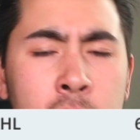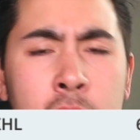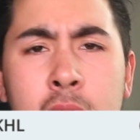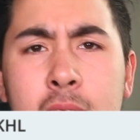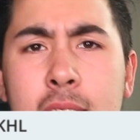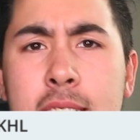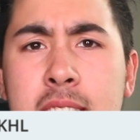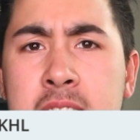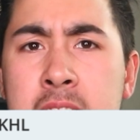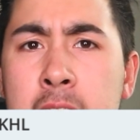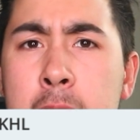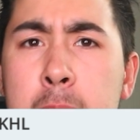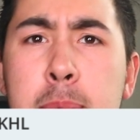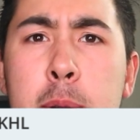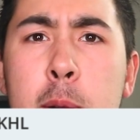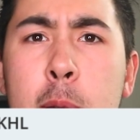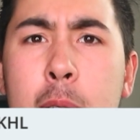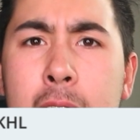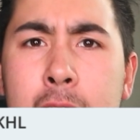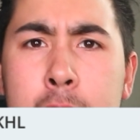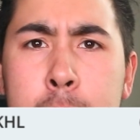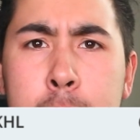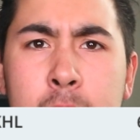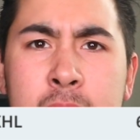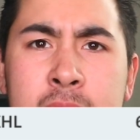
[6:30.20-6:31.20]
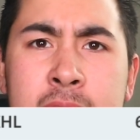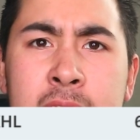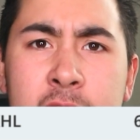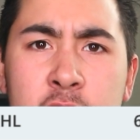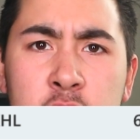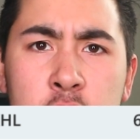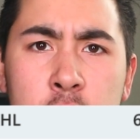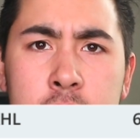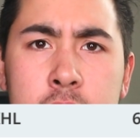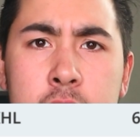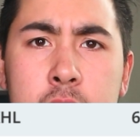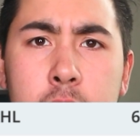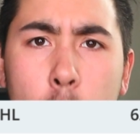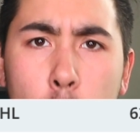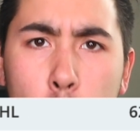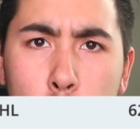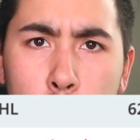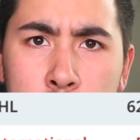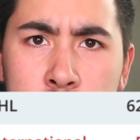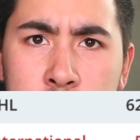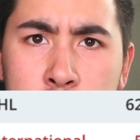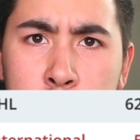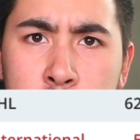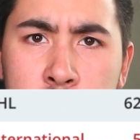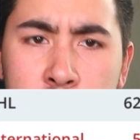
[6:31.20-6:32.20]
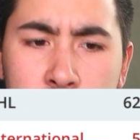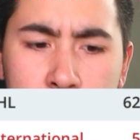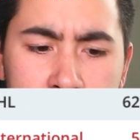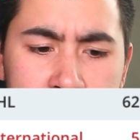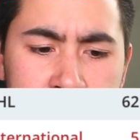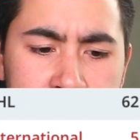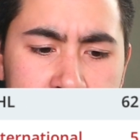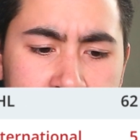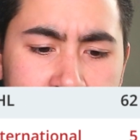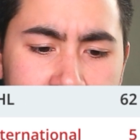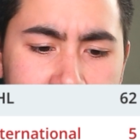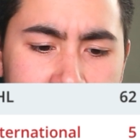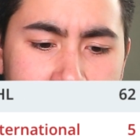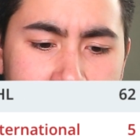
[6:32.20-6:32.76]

it's keep your expectations really realistic here,